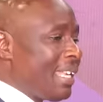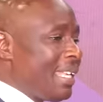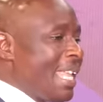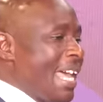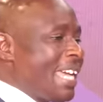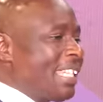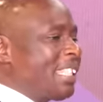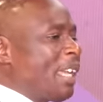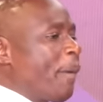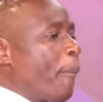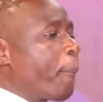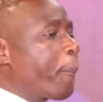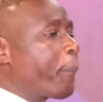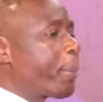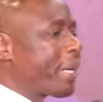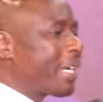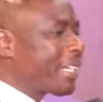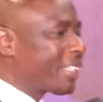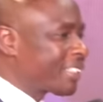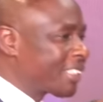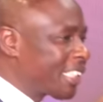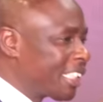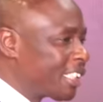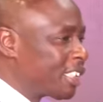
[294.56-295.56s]
Let the
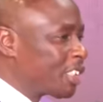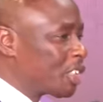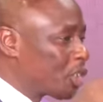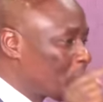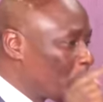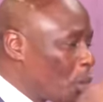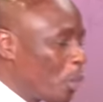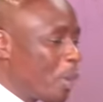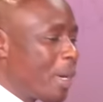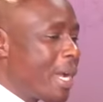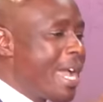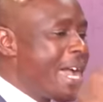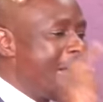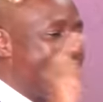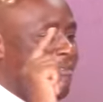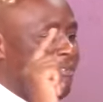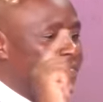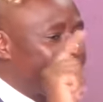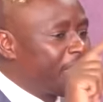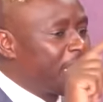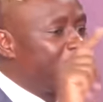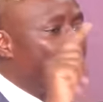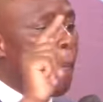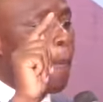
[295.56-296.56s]
president do
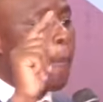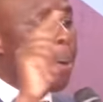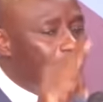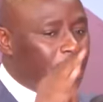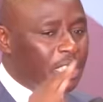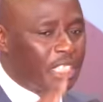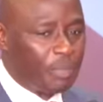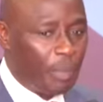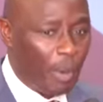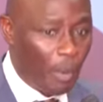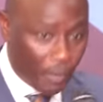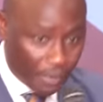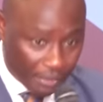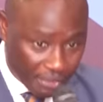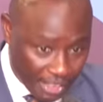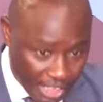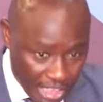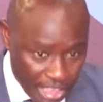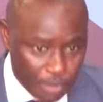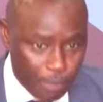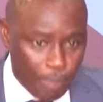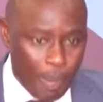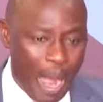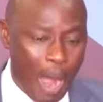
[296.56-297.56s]
everything possible
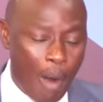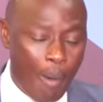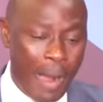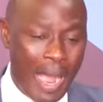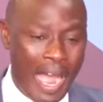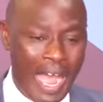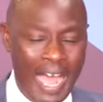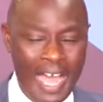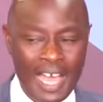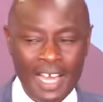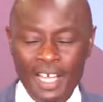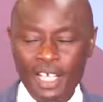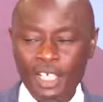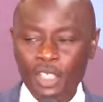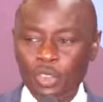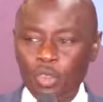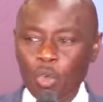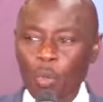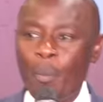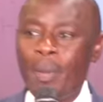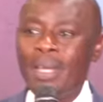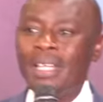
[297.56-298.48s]
within his power to